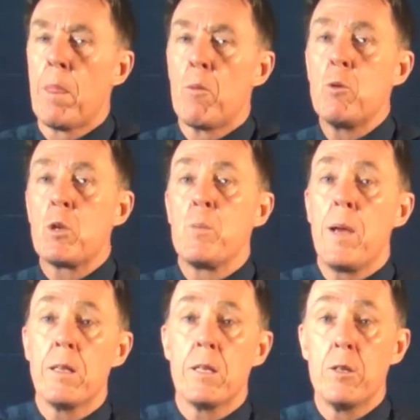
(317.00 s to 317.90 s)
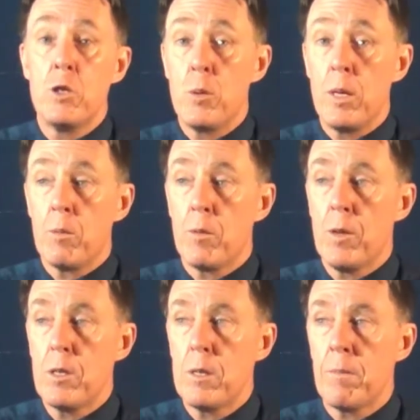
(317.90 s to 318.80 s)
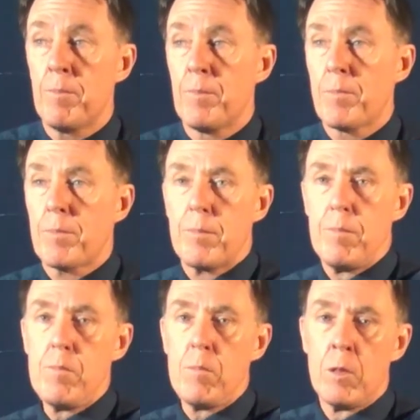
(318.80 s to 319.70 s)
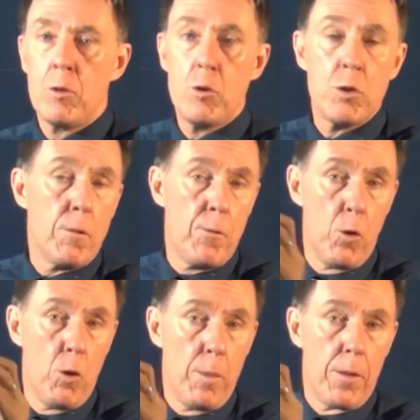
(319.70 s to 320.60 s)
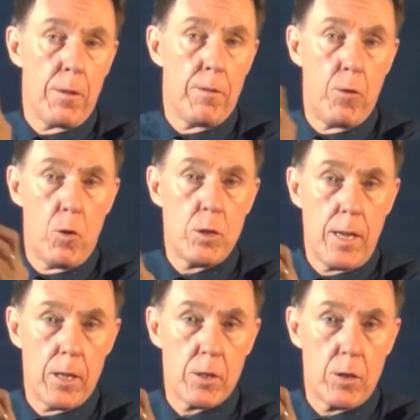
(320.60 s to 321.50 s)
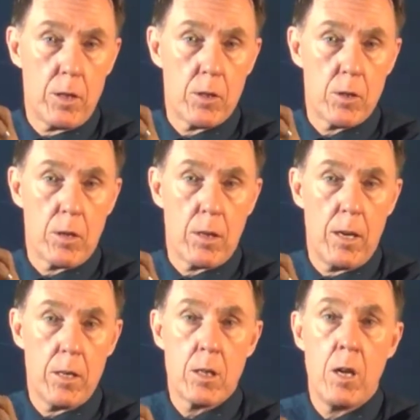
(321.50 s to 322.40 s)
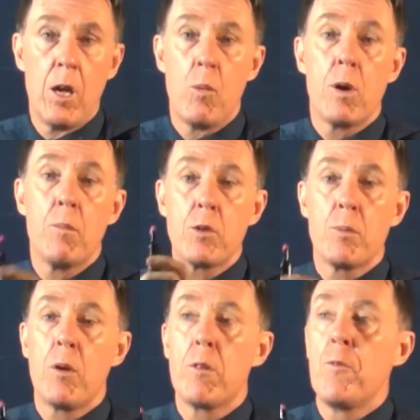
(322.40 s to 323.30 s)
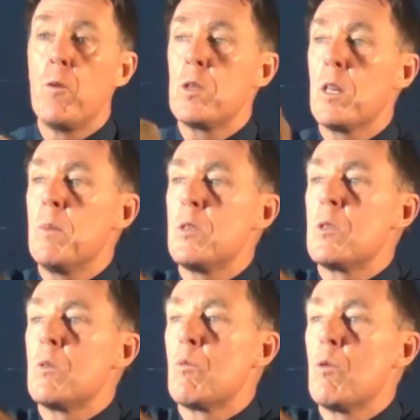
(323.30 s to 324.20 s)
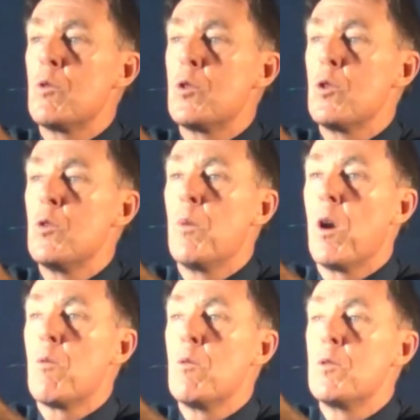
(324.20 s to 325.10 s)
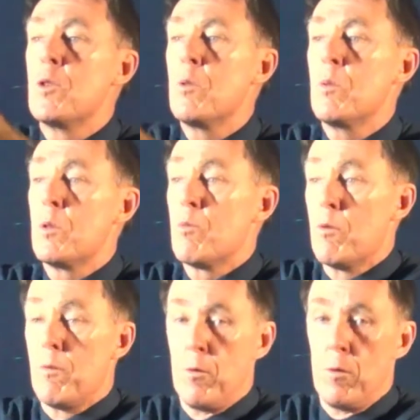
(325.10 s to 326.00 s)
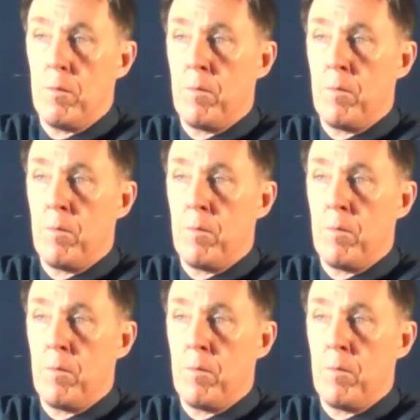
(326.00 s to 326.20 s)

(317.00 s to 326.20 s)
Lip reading: When you expanded it, did you end up with this? Using the FOIL method, first, outside, inside, last. When I multiply the first elements, root 2 by root 2 is root 4.